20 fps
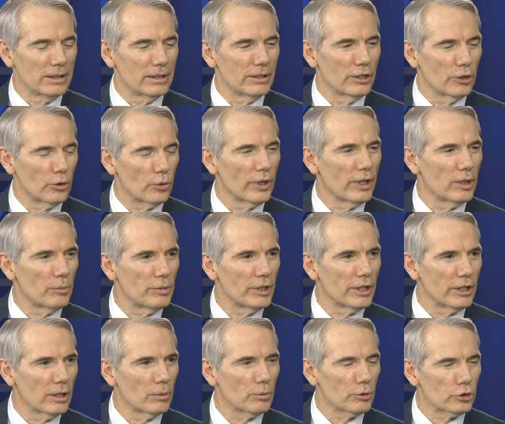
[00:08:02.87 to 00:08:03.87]
Ukraine
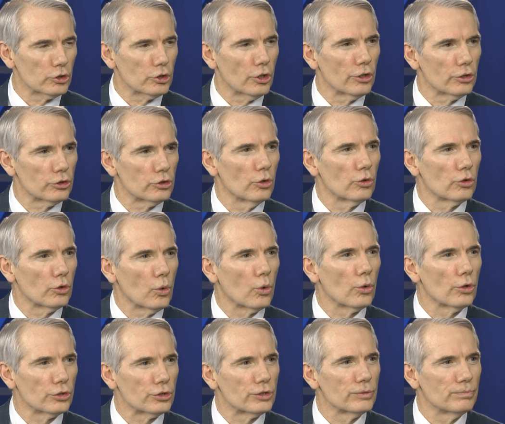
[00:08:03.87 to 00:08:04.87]
being able to chart its own
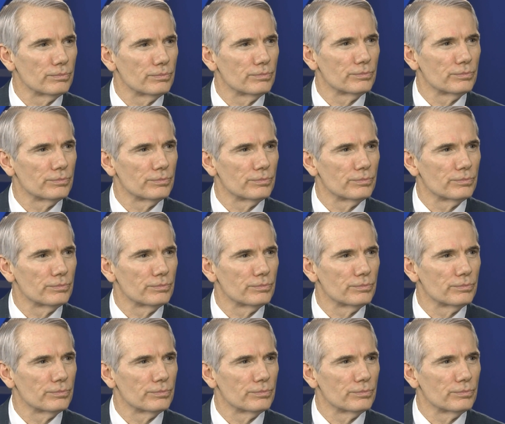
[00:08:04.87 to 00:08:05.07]
course